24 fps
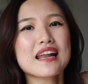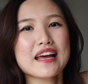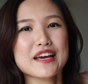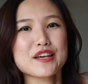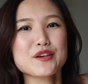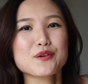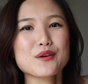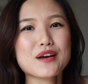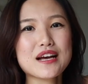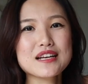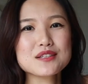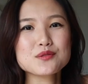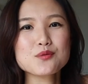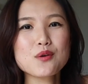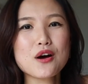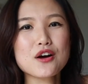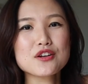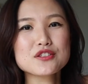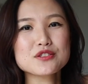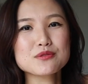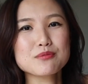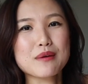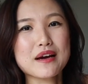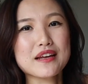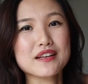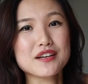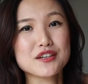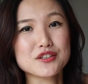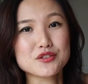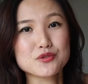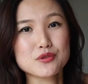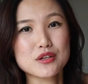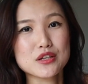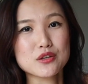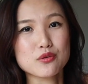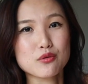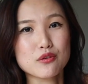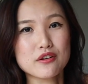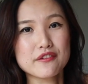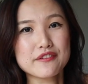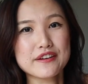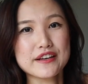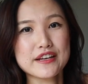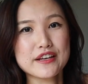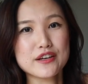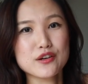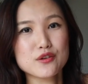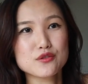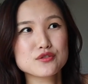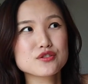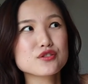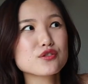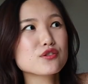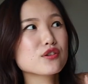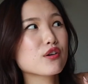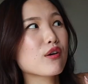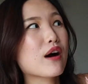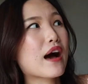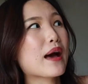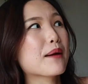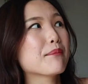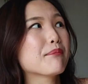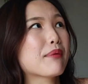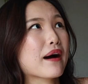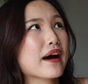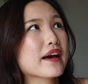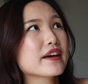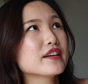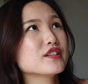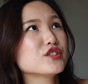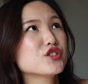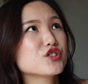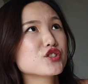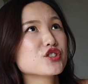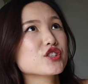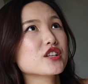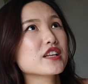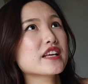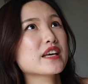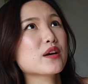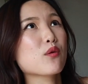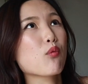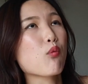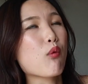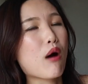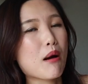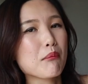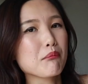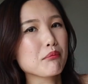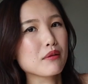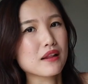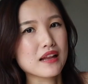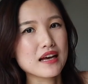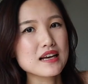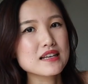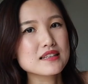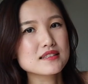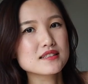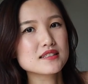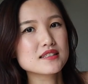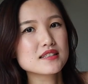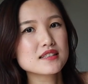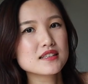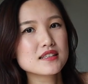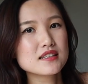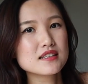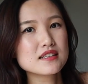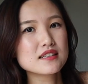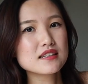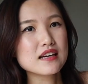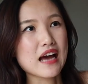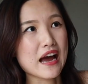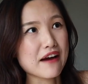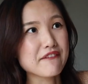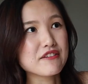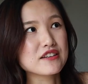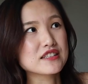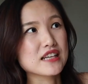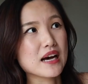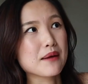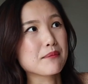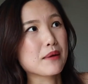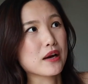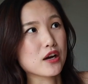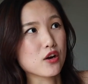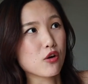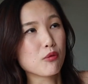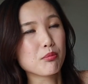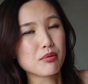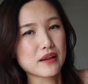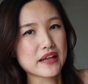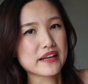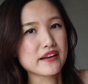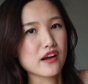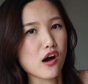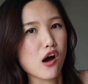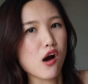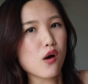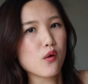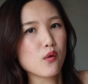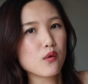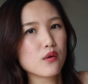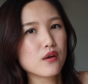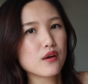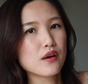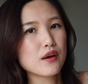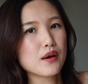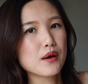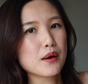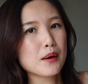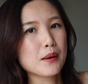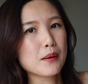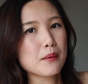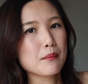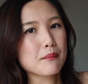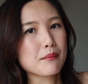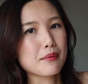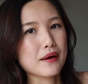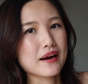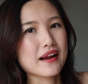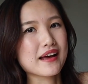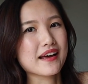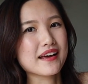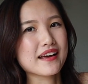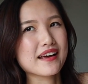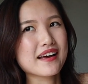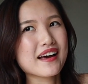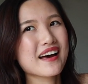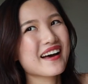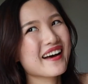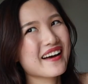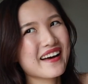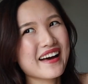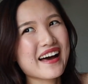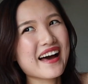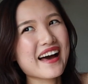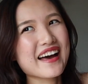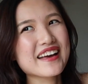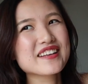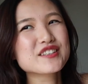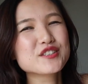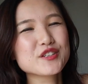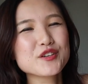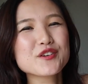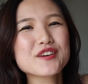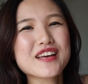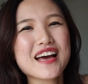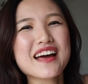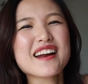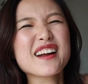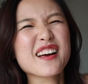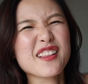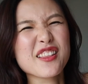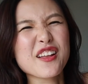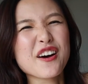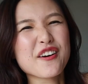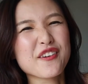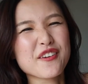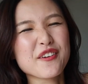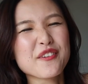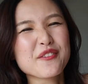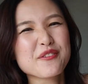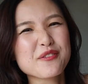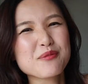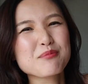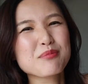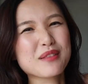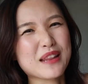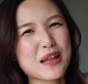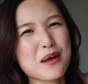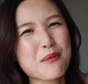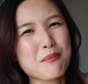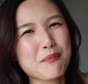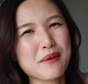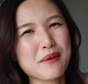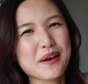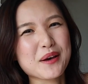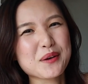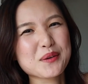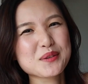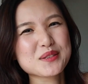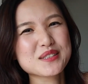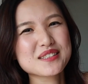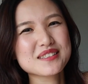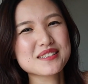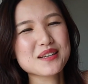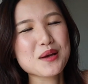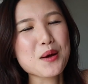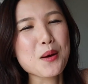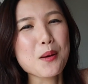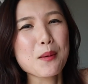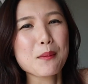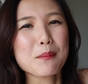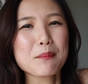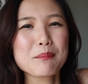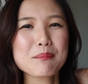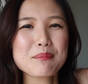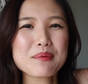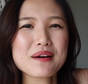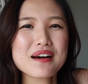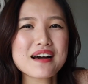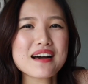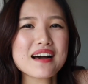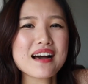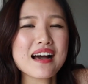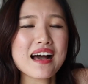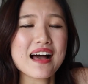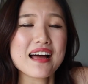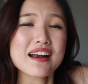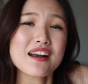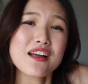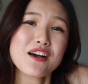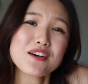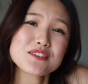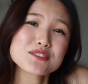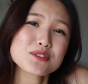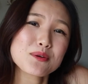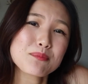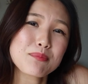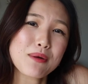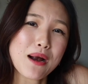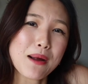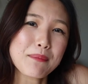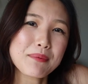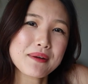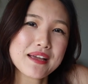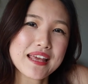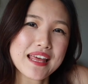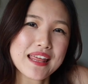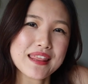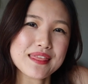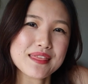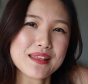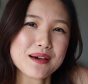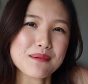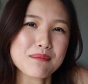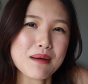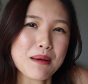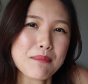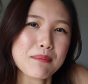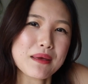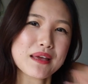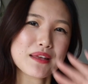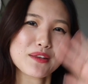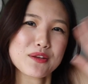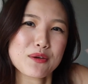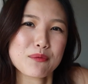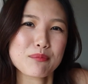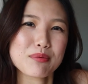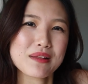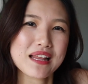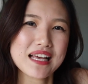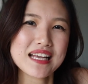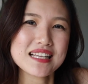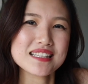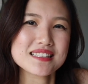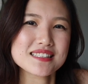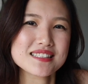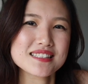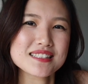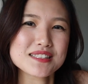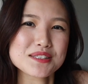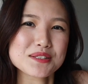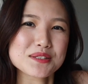Like, you guys watch my nursery tour videos, you know I buy usually one plant every time I go plant haul. But I do get a lot of plant mails, but I also propagate them and make new plants.